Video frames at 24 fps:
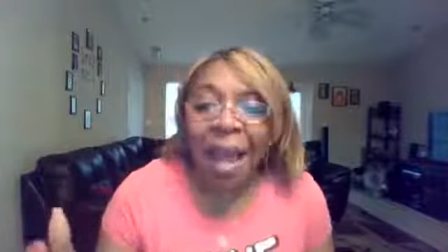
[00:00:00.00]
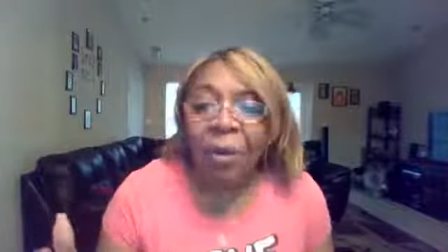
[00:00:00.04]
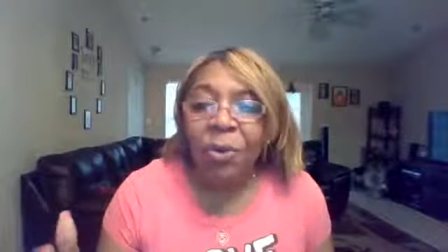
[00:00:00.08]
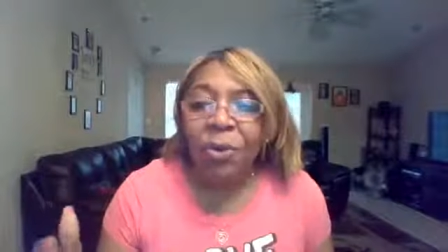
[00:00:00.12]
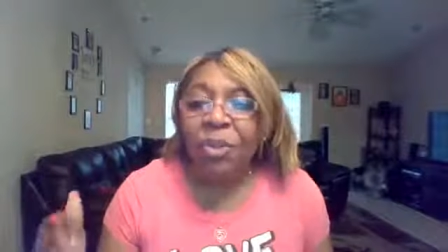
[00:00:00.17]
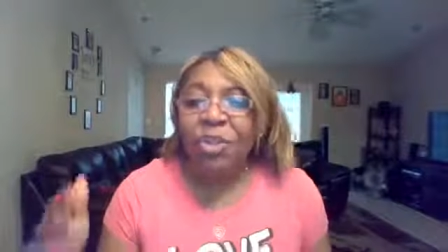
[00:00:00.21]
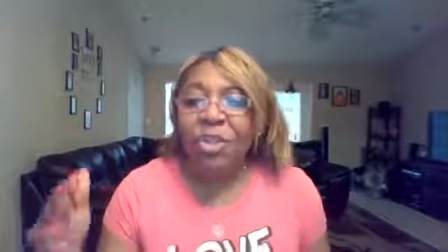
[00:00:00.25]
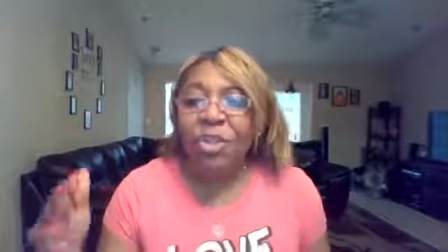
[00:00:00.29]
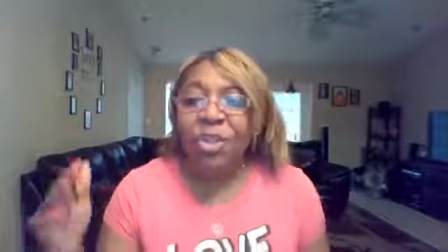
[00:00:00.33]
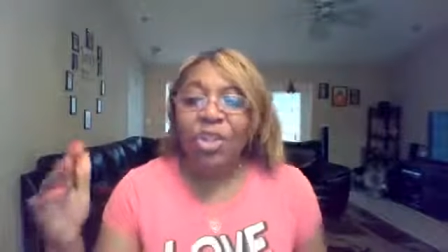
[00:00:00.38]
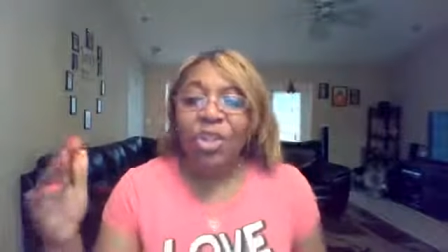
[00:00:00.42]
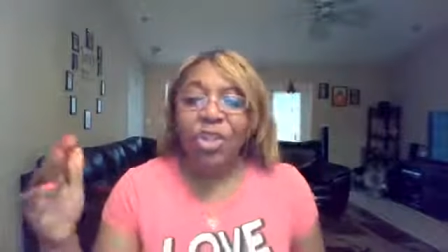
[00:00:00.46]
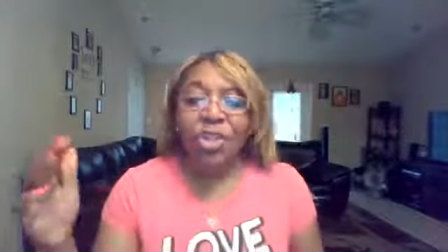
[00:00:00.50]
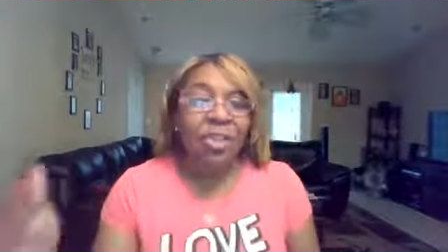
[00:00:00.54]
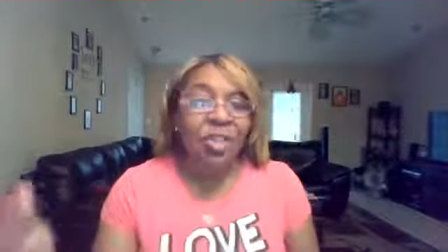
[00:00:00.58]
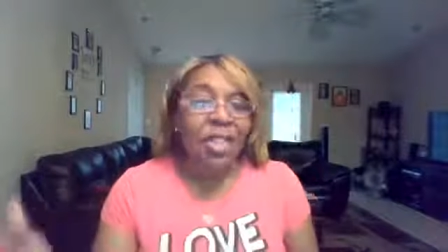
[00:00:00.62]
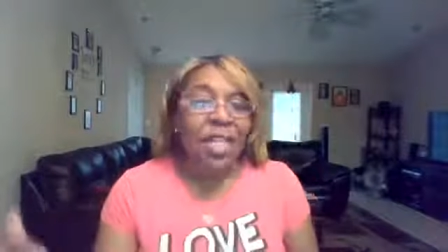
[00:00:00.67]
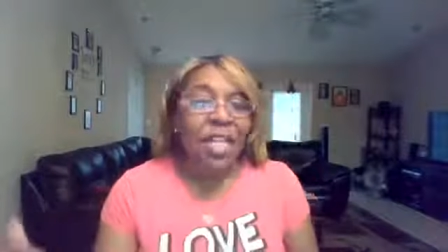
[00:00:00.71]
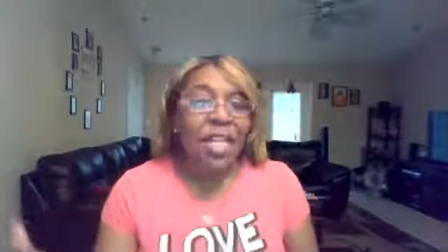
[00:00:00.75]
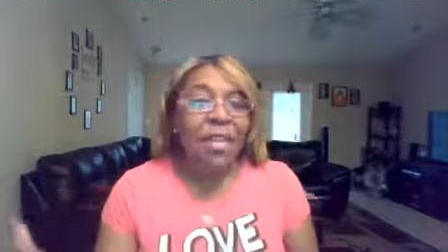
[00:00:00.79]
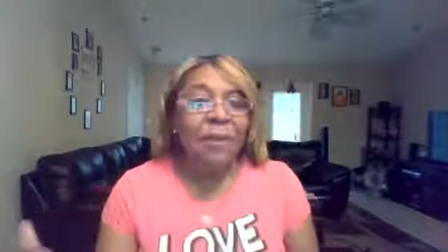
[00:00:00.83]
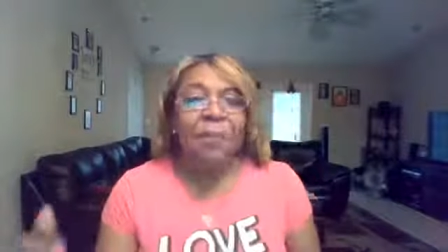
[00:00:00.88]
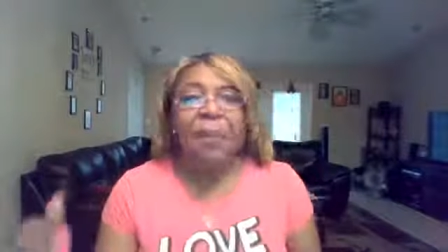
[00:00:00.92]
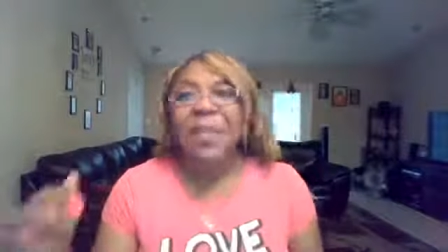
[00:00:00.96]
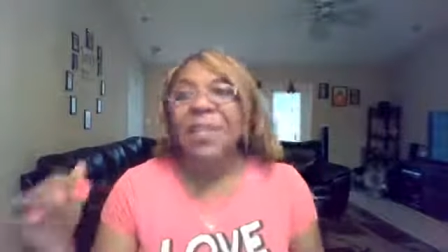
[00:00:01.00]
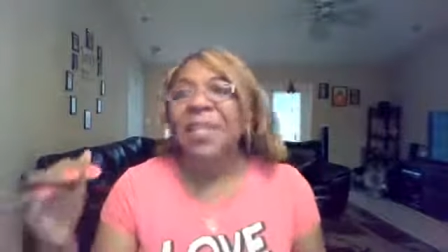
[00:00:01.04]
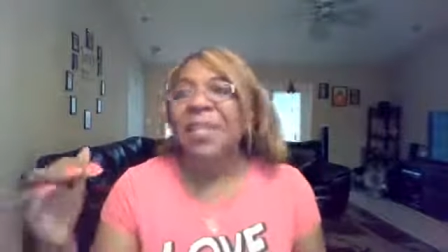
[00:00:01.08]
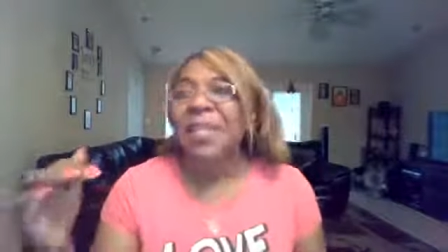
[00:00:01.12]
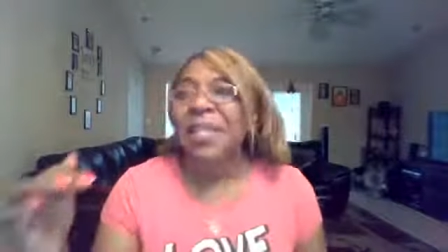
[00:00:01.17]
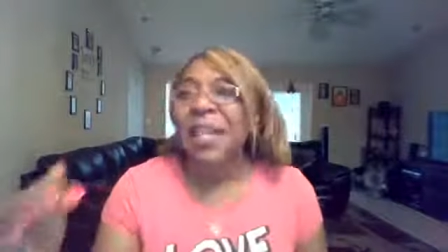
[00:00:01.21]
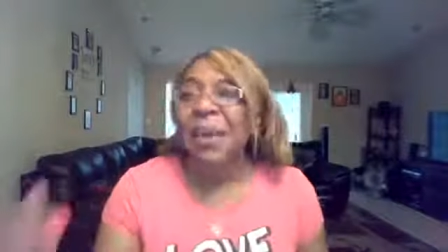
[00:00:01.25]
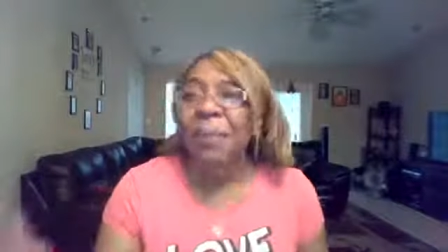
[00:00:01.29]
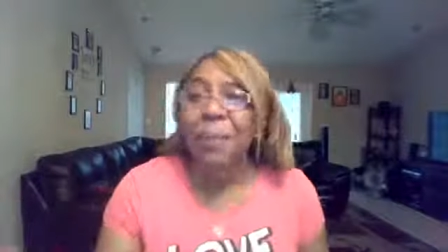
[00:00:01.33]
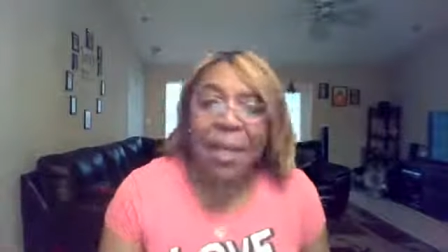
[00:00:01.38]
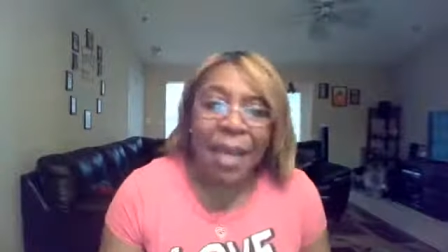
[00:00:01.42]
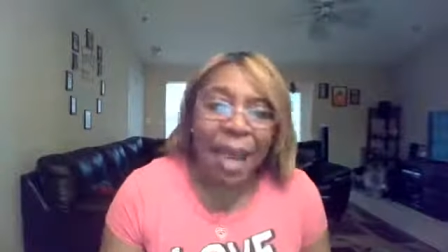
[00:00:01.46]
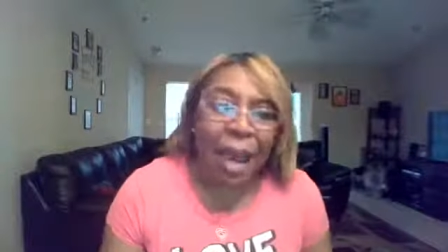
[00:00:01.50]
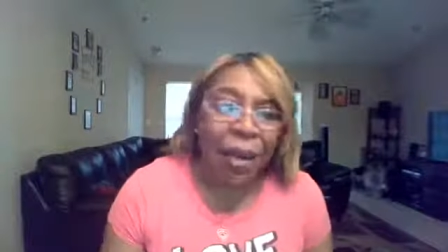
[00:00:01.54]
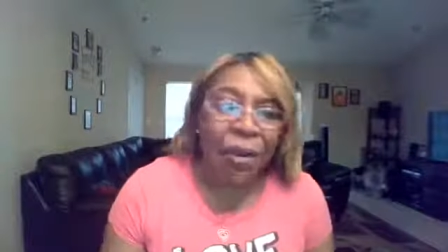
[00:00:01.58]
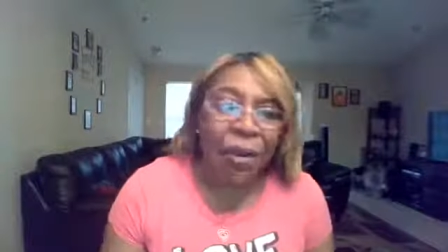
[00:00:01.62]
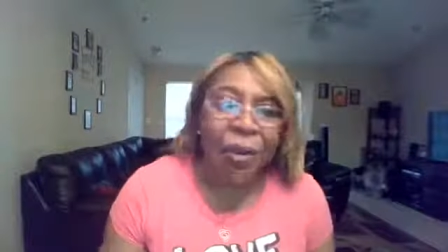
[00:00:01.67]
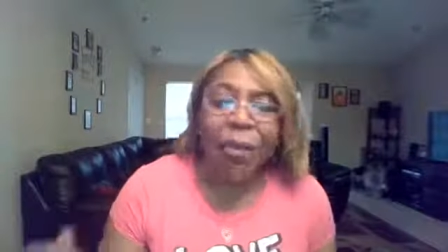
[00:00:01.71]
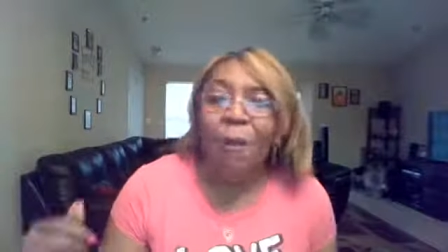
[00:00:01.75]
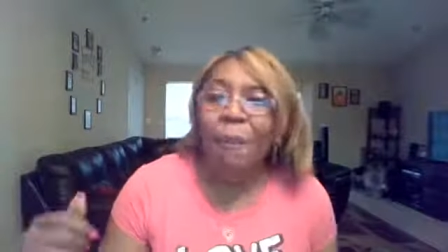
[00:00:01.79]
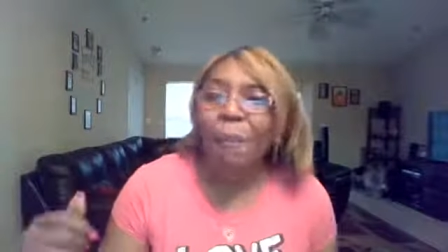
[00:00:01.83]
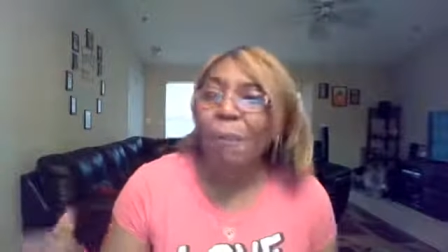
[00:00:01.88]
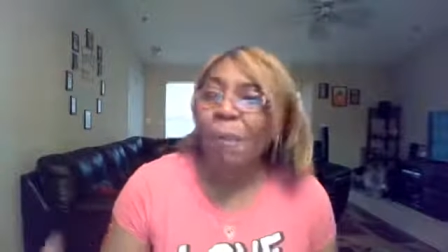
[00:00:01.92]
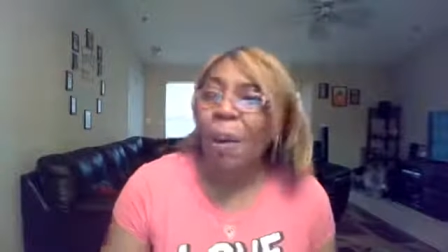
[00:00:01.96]
out into the deep and stepping
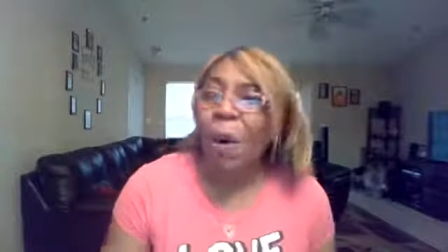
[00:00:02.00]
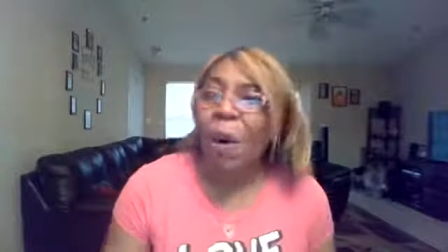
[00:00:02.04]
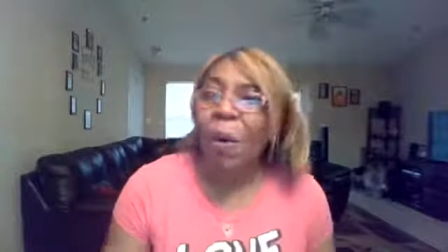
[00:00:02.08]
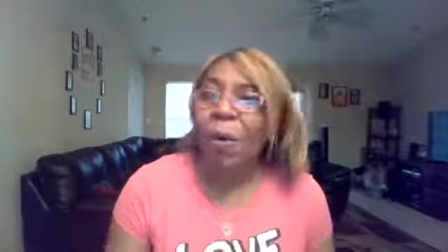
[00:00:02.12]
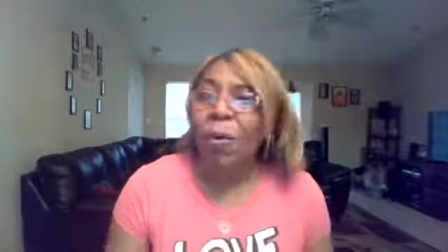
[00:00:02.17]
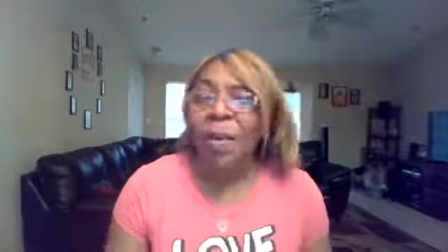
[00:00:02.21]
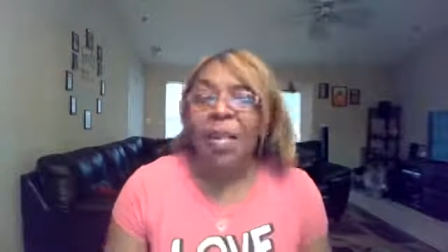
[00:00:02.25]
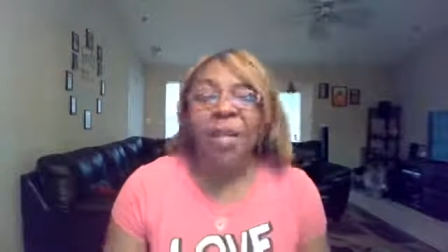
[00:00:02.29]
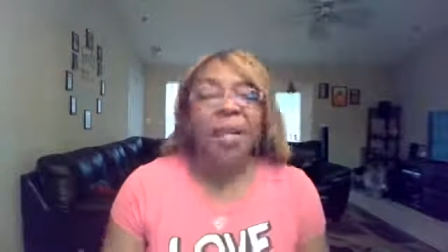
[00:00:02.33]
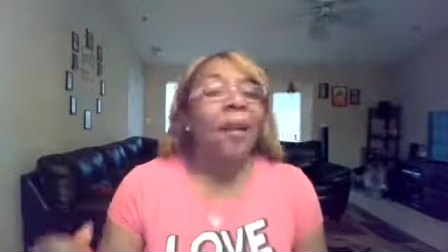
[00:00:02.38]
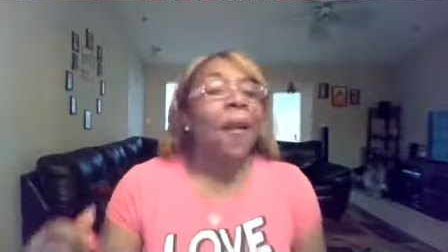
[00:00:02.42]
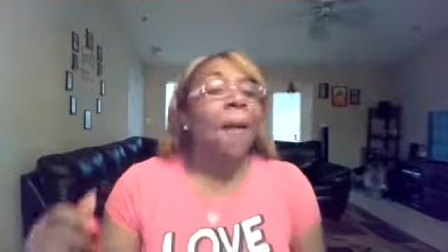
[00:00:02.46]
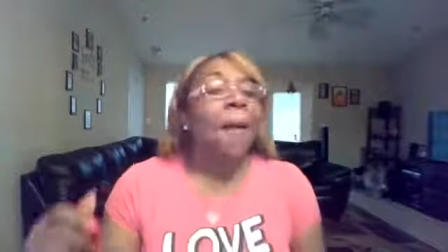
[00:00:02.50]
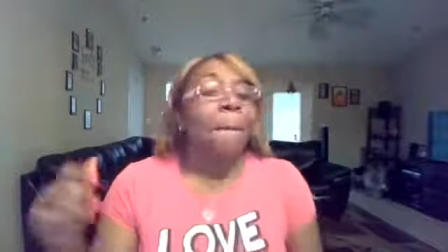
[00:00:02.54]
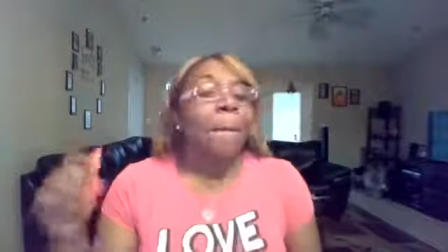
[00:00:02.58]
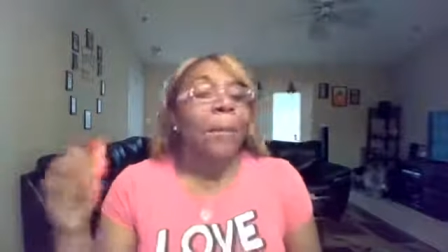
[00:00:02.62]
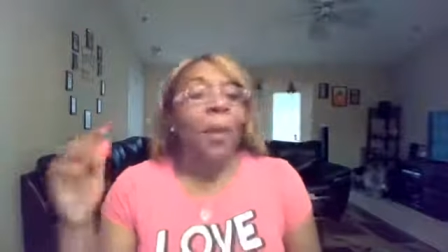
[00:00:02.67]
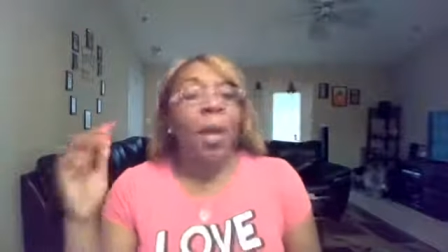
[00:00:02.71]
out of the boat and